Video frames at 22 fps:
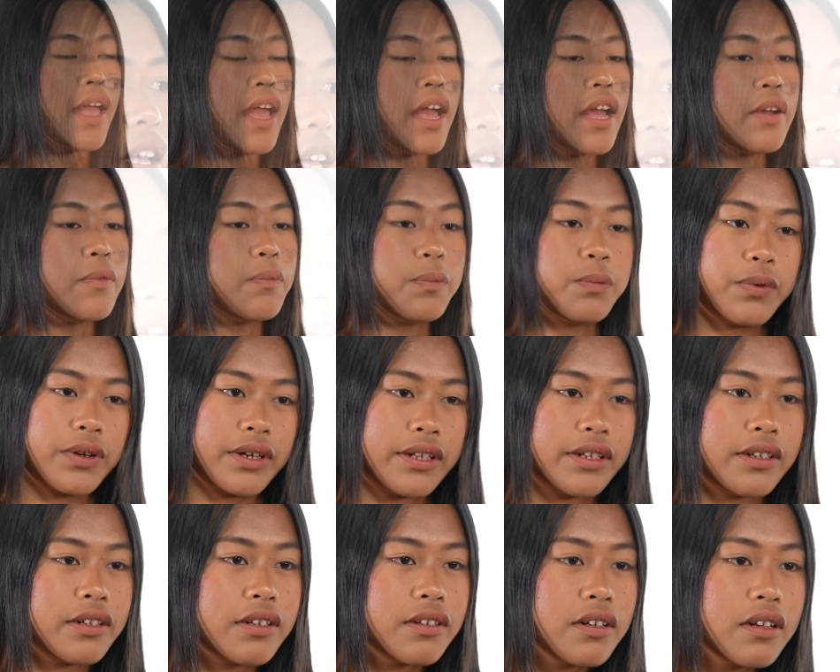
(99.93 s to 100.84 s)

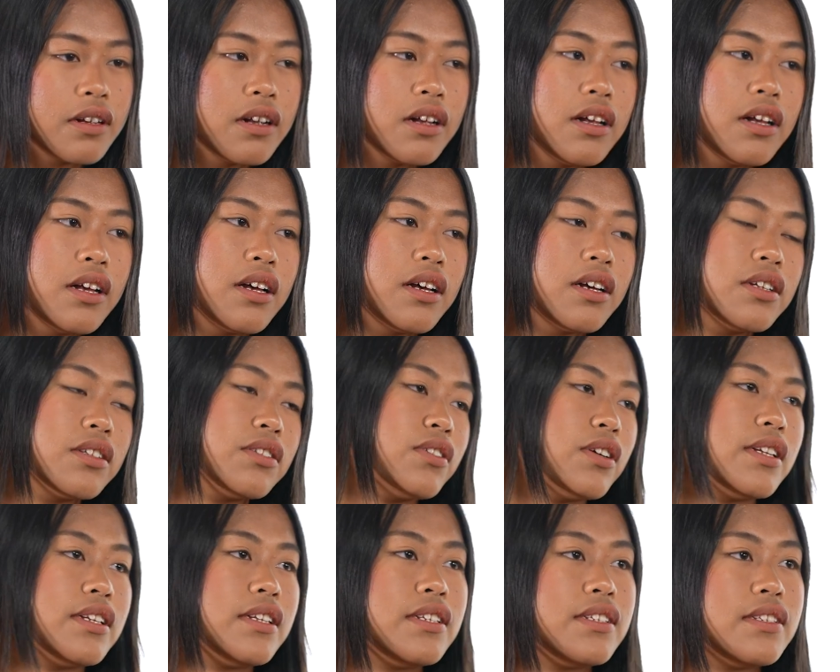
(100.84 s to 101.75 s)
April
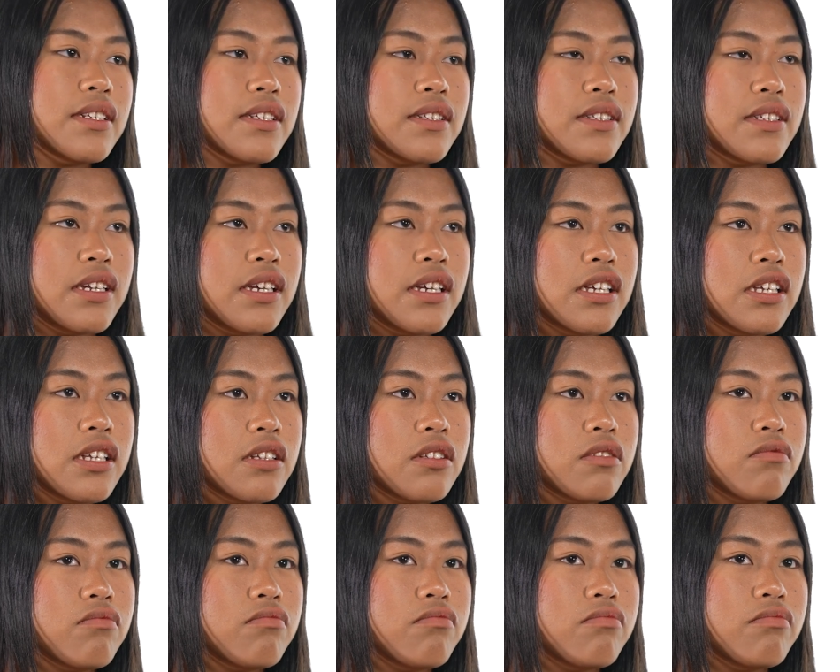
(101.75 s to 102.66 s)
twenty
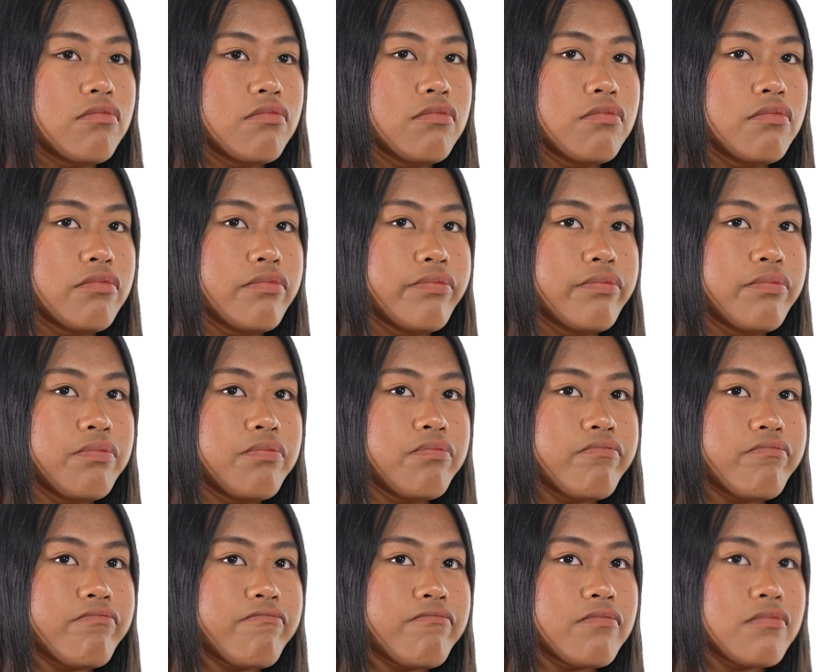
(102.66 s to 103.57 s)
sixteen, mm,
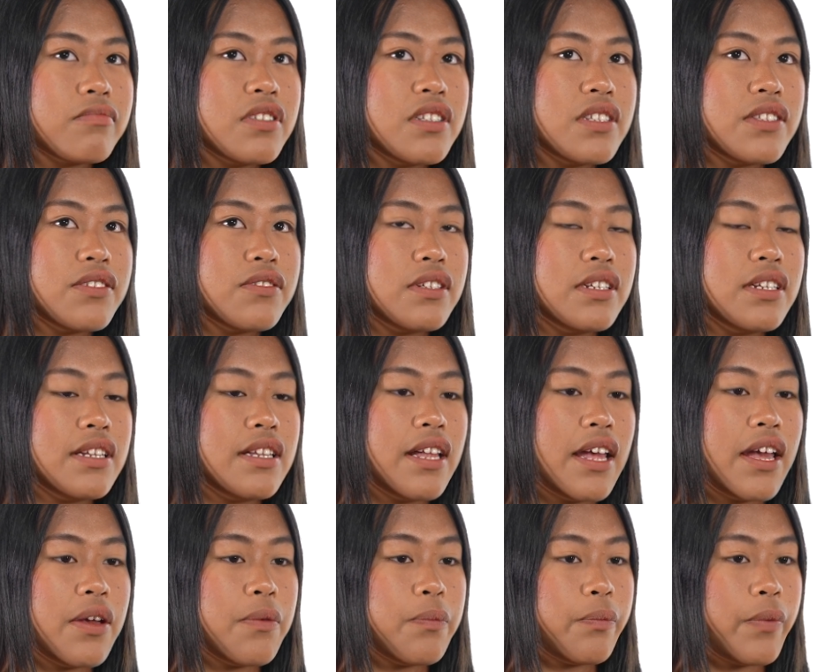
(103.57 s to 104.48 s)
so on the
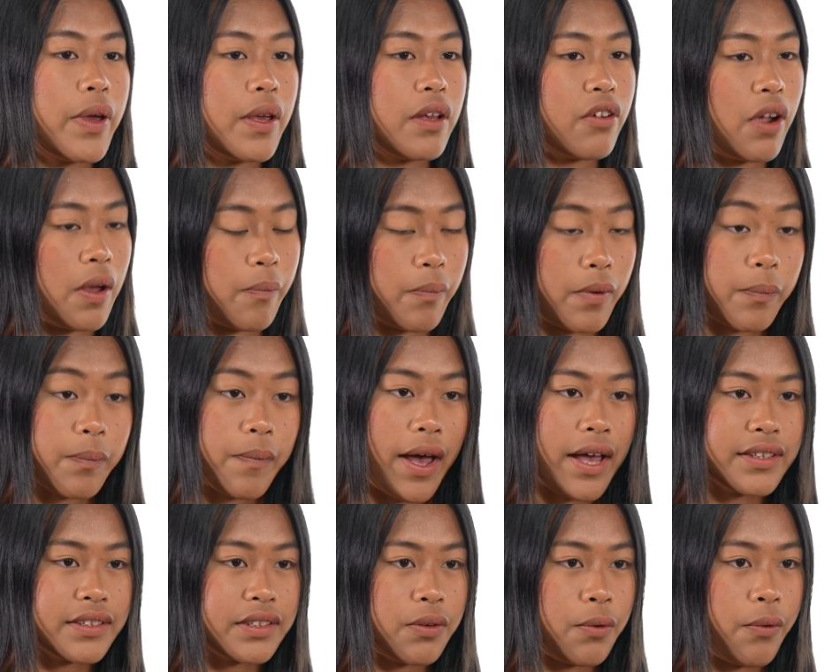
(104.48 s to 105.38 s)
day my grandpa
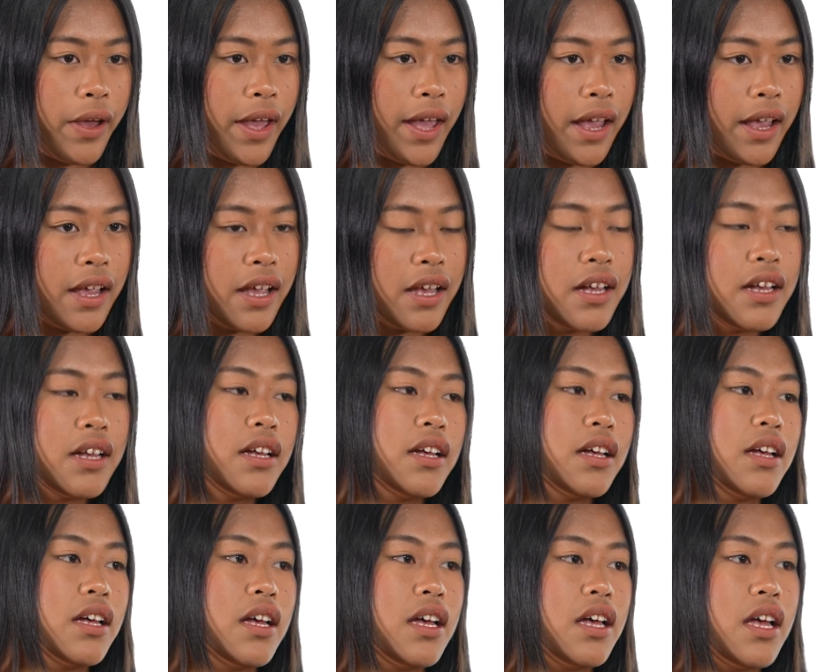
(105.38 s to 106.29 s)
passed away,
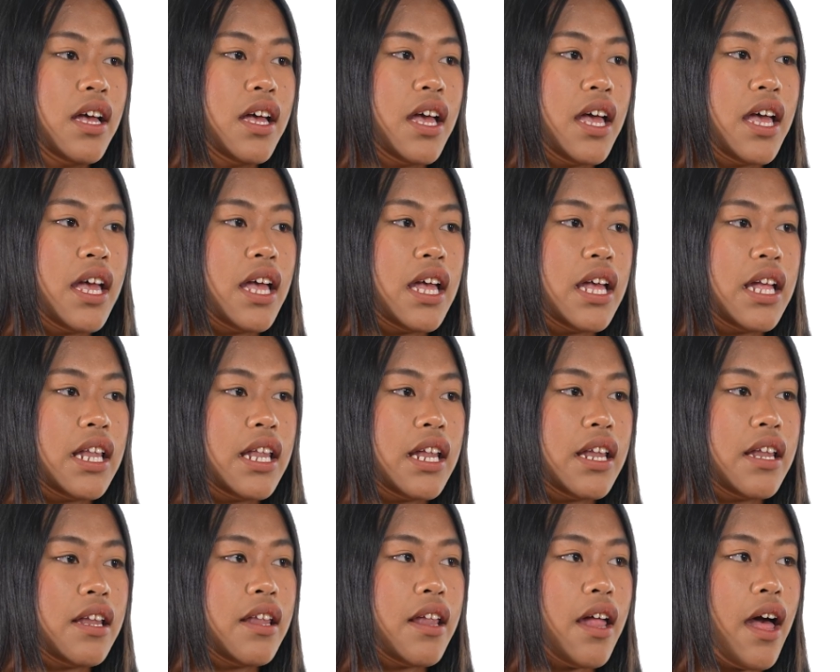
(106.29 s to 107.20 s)
I
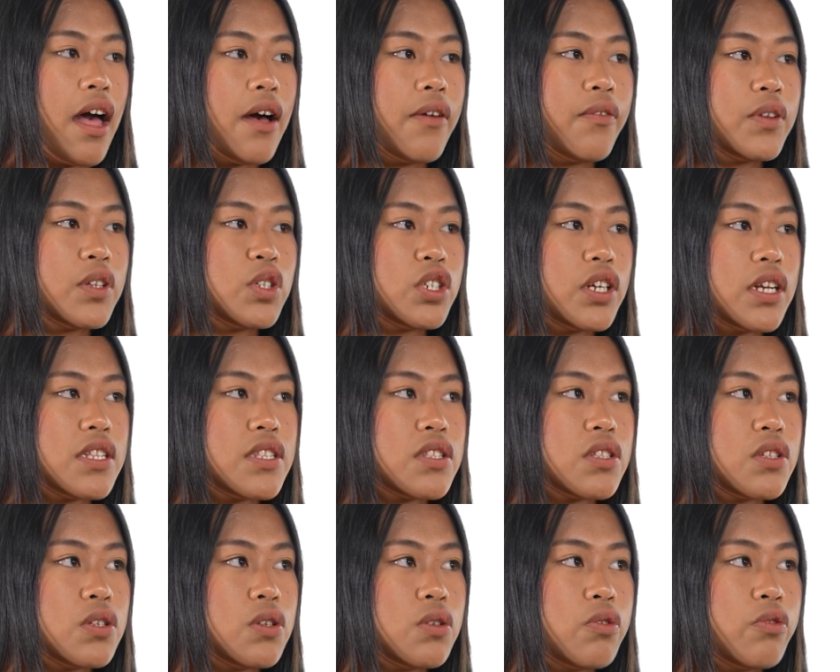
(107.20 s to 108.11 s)
didn't have a chance
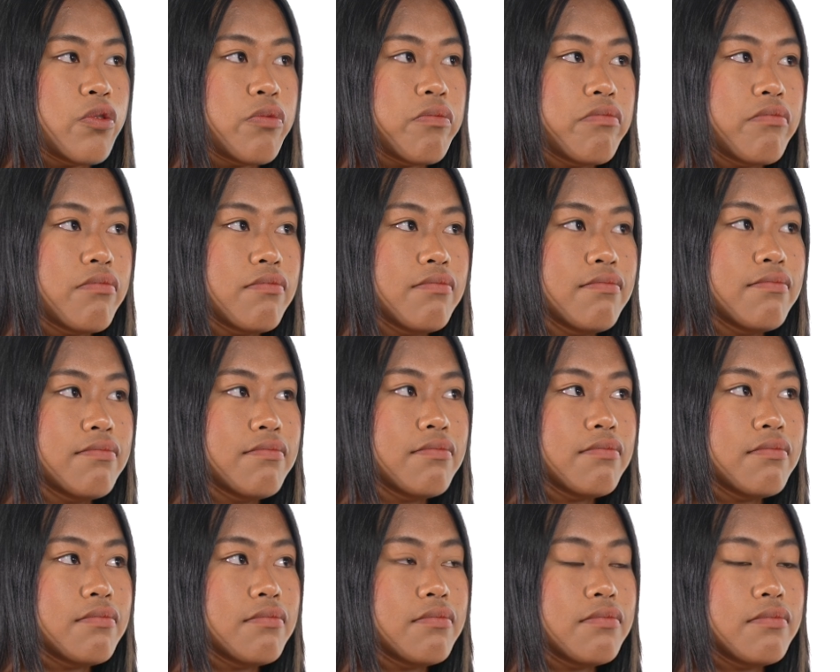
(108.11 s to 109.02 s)
to
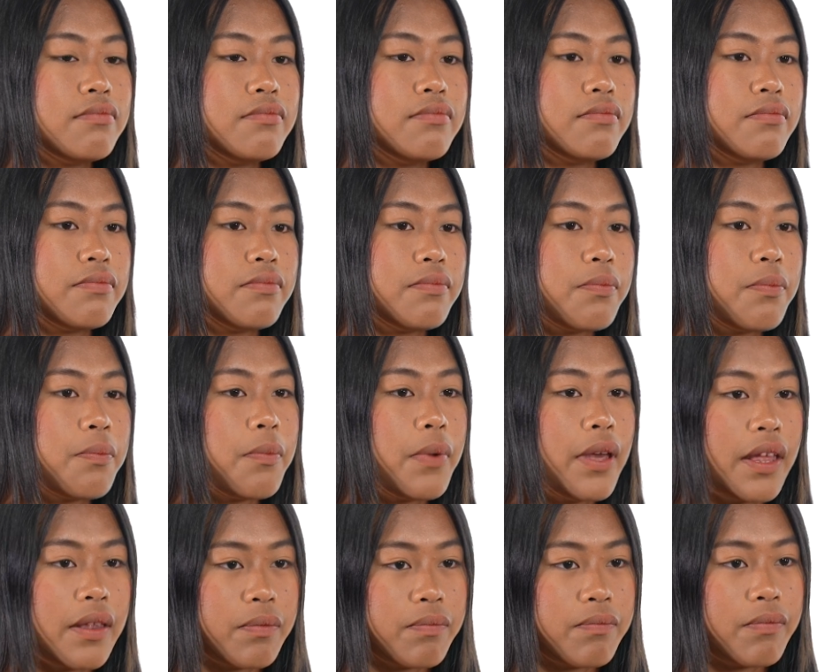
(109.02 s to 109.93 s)
mm,
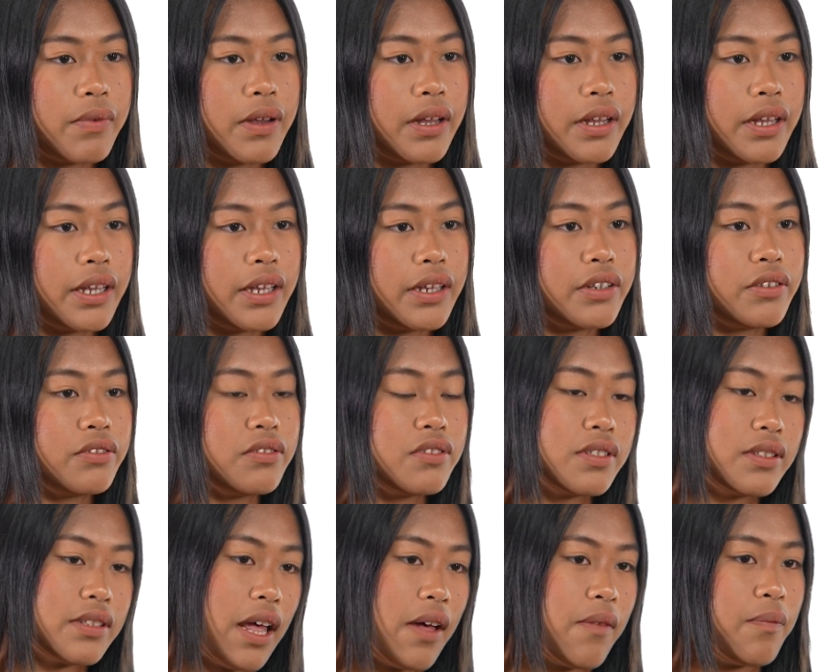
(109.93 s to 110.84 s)
meet my
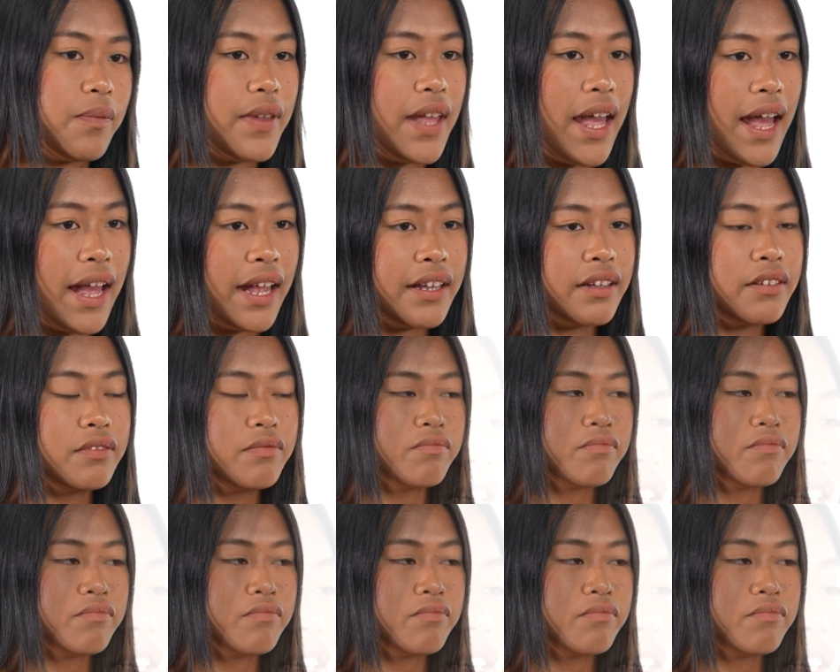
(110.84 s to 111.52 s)
stepdad.